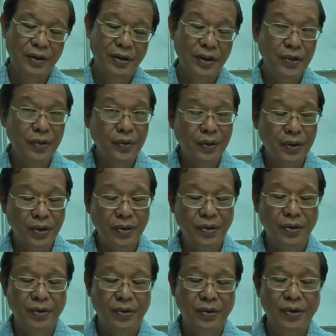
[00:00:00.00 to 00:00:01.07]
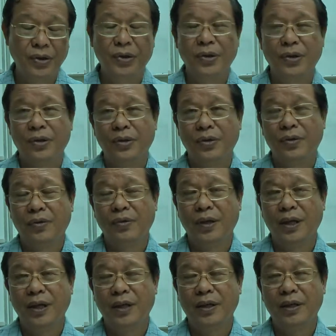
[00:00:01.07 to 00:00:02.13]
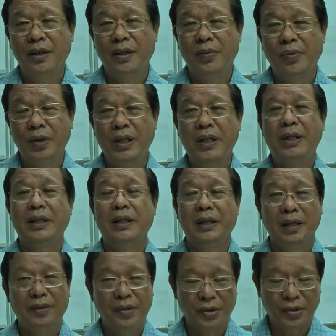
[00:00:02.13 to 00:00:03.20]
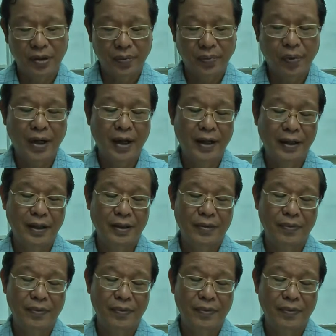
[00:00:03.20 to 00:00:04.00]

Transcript: This we will know when the Buddha gives his reply.